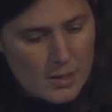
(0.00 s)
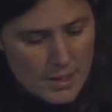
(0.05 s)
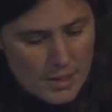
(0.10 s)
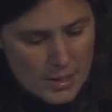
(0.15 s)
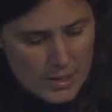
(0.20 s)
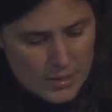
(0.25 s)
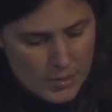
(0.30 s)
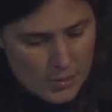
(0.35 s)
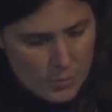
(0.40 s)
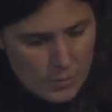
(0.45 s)

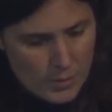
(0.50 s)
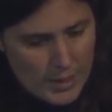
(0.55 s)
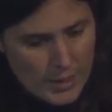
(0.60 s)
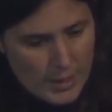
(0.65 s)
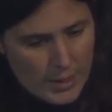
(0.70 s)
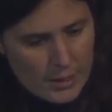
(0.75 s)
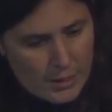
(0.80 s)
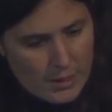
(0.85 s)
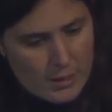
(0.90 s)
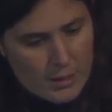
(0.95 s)
So
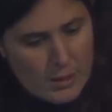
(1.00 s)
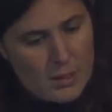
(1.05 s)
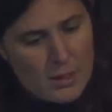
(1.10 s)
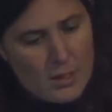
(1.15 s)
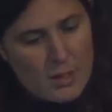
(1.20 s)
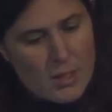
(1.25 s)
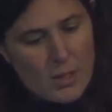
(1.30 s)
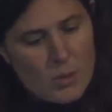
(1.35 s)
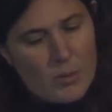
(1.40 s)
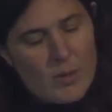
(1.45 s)
we
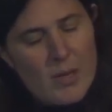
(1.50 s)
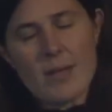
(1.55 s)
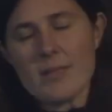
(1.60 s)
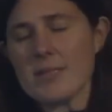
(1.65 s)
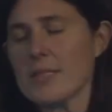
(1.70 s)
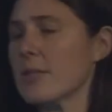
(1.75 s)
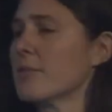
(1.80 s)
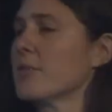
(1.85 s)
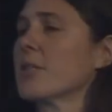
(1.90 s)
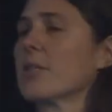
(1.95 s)

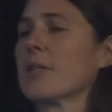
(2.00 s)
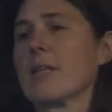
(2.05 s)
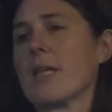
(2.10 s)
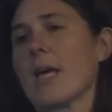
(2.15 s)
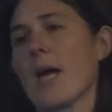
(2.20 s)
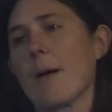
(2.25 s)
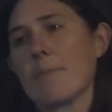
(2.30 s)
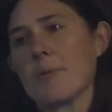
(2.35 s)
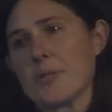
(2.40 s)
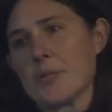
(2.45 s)
also took the
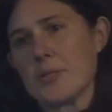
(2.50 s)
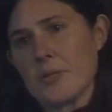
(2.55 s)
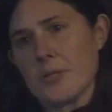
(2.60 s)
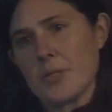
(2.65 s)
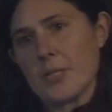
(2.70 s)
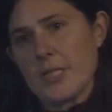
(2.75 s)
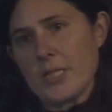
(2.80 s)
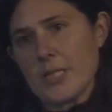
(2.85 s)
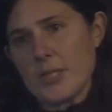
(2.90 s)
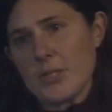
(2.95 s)

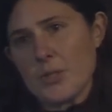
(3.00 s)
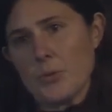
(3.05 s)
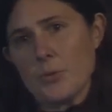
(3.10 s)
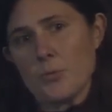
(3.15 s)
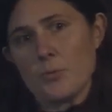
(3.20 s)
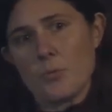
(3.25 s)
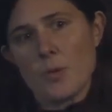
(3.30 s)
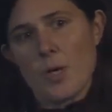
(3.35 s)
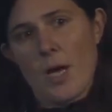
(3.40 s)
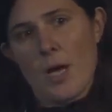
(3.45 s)
opportunity
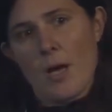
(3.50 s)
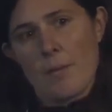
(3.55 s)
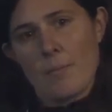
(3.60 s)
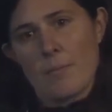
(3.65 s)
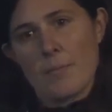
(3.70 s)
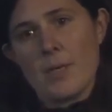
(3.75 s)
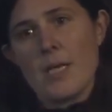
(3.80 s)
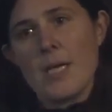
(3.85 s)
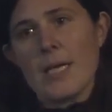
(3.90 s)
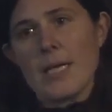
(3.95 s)
to
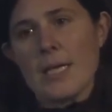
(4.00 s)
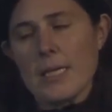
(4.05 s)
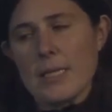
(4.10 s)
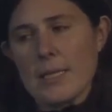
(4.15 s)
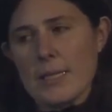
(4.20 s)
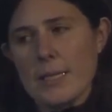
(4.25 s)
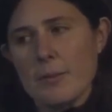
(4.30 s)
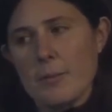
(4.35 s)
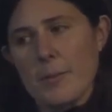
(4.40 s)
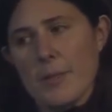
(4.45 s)
get a
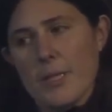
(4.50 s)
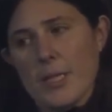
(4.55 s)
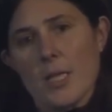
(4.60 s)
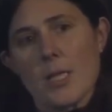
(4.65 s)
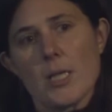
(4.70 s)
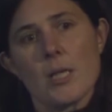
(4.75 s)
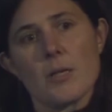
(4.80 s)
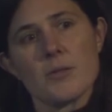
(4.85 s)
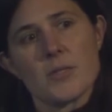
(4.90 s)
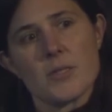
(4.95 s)
little bit
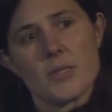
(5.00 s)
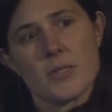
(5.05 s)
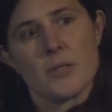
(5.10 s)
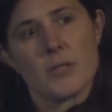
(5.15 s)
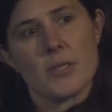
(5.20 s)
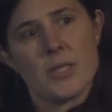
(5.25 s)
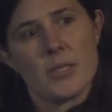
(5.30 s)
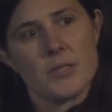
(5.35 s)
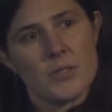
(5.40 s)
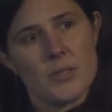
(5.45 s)
closer
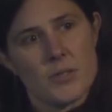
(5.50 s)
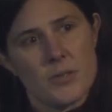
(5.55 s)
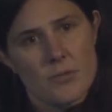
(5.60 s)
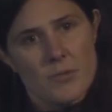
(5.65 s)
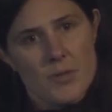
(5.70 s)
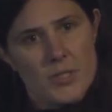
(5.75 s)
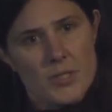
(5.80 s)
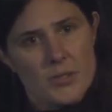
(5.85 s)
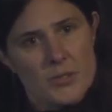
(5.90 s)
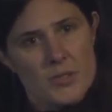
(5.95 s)
into the
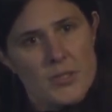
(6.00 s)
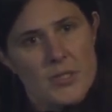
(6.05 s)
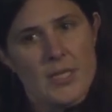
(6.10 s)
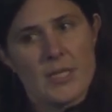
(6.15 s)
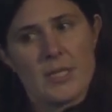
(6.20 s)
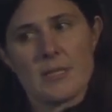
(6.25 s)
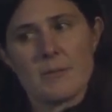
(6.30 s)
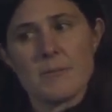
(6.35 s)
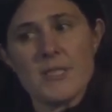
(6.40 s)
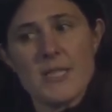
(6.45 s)
research study
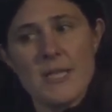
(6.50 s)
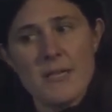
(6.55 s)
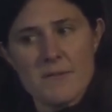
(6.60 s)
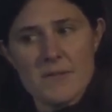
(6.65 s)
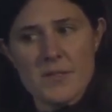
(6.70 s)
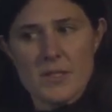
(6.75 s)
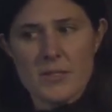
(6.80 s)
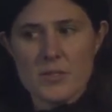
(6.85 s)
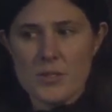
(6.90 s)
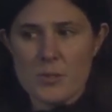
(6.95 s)

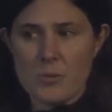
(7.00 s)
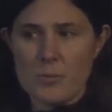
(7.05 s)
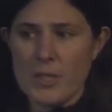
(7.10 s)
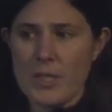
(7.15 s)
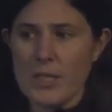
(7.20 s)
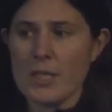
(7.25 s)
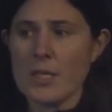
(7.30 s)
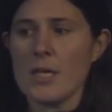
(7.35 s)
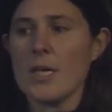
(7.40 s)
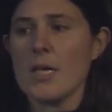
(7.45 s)
themselves. So
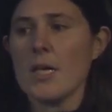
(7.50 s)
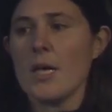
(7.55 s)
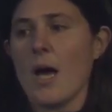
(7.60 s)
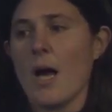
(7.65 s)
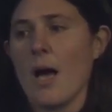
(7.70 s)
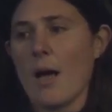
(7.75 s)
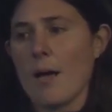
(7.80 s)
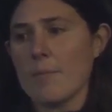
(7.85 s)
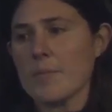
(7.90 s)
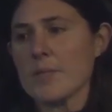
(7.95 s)
we
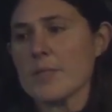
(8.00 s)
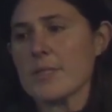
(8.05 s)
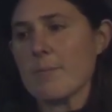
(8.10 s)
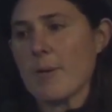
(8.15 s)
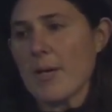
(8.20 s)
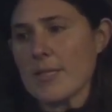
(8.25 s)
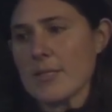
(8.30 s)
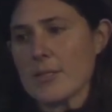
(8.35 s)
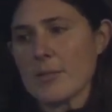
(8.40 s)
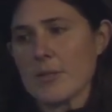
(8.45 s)

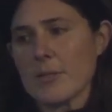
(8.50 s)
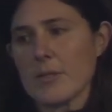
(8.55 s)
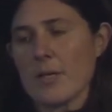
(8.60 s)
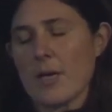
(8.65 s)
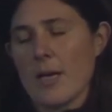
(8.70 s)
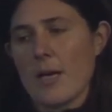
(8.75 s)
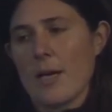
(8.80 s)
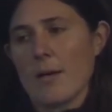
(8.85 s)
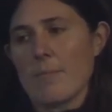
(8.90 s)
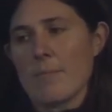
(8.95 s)
sponsored
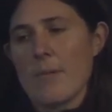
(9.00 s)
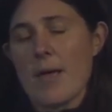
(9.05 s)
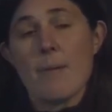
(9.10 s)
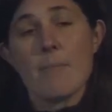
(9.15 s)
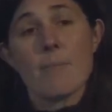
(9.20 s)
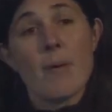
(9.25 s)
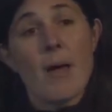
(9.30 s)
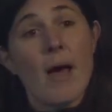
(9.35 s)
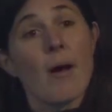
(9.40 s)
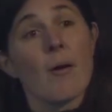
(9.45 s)

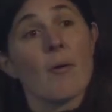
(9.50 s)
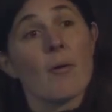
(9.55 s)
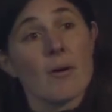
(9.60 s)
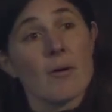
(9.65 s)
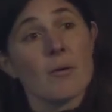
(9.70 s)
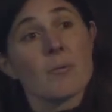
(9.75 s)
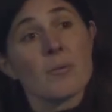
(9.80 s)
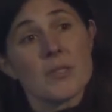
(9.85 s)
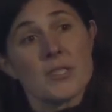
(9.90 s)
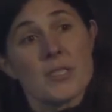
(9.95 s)
Empower,
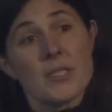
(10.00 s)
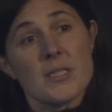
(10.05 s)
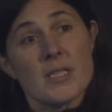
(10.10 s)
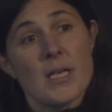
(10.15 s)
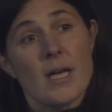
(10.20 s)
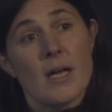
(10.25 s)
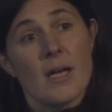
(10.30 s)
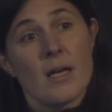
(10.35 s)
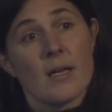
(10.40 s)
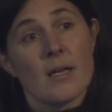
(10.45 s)
which is
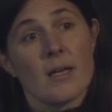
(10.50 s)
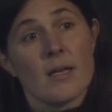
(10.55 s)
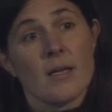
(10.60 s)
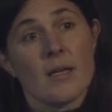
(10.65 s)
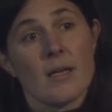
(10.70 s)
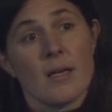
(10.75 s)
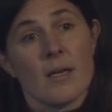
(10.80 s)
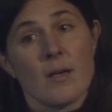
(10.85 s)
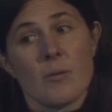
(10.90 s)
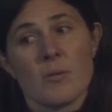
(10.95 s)
a
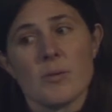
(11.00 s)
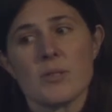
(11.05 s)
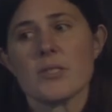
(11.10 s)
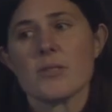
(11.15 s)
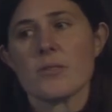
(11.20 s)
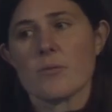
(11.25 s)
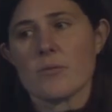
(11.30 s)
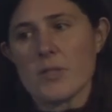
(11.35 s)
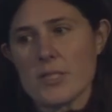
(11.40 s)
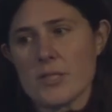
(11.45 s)

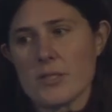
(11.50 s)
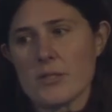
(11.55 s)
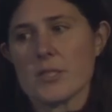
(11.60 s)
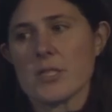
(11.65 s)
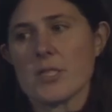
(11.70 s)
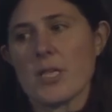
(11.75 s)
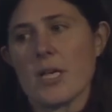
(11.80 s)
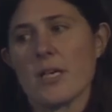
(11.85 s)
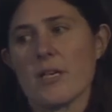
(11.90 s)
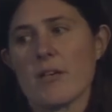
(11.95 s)
research
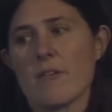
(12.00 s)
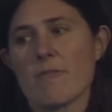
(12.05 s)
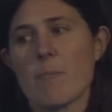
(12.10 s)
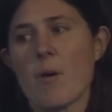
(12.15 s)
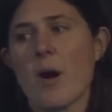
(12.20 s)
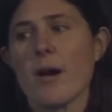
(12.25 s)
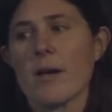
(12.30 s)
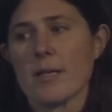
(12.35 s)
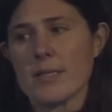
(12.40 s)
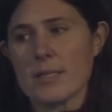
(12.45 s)
study of
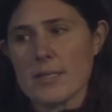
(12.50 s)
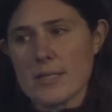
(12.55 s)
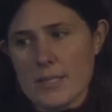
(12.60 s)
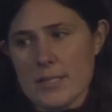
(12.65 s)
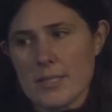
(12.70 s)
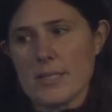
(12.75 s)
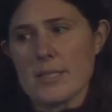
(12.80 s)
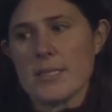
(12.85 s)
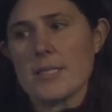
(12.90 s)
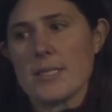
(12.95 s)

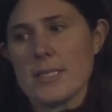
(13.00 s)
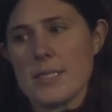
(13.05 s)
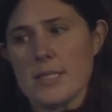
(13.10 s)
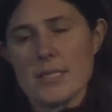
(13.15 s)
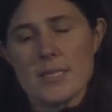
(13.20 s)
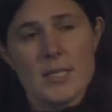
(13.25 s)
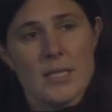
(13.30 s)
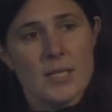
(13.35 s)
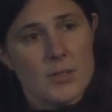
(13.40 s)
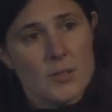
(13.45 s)
Parkinson's disease
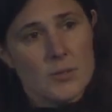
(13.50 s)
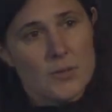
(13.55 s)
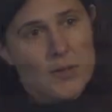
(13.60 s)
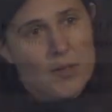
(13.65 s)
that used